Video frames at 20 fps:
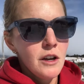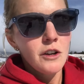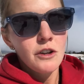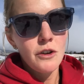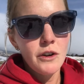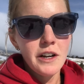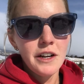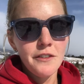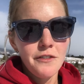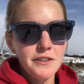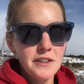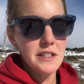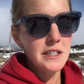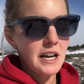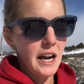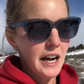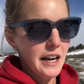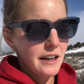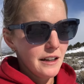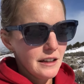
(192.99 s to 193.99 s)
grief is
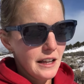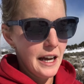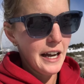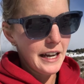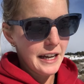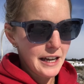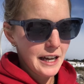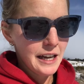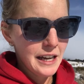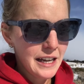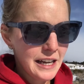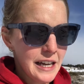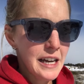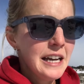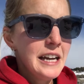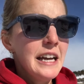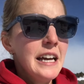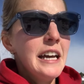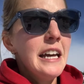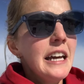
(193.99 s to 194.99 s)
kind of like,
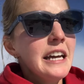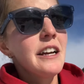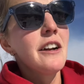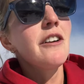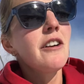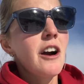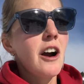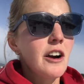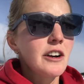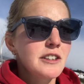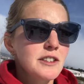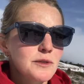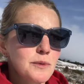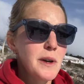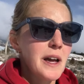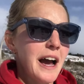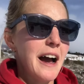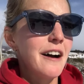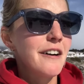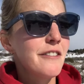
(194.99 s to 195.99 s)
in our hearts,
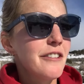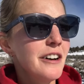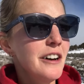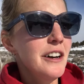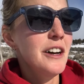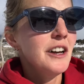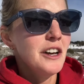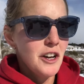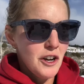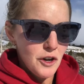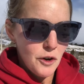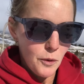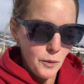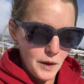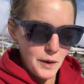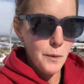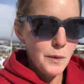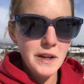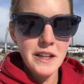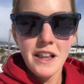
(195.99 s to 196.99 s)

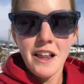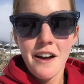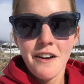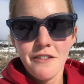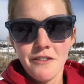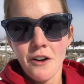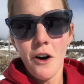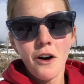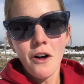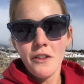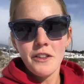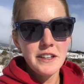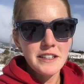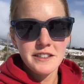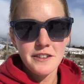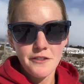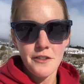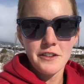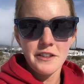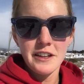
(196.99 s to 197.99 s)
we love all these
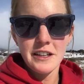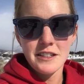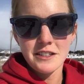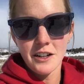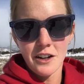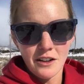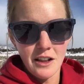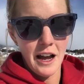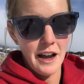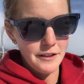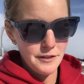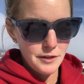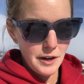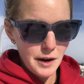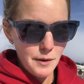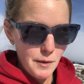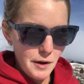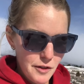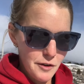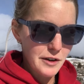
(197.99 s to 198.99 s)
different things in our lives,
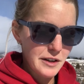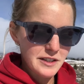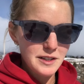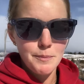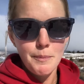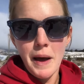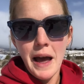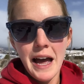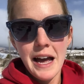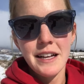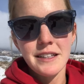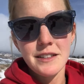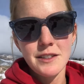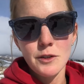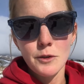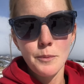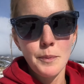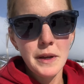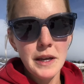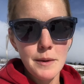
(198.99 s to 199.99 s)
right? Whether it's pets
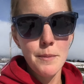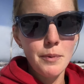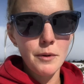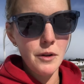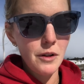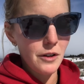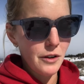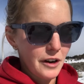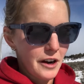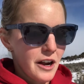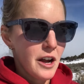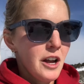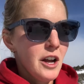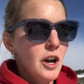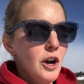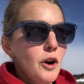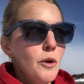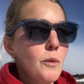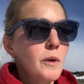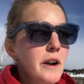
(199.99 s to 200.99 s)
or people or
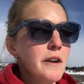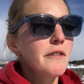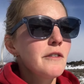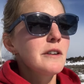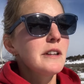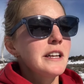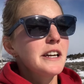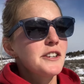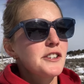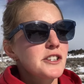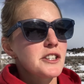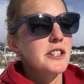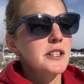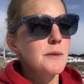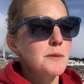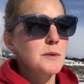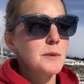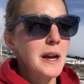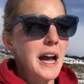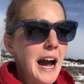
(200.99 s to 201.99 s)
whatever
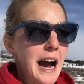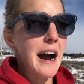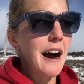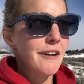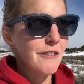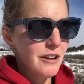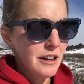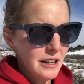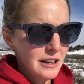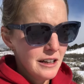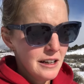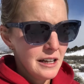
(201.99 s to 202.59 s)
relationships we have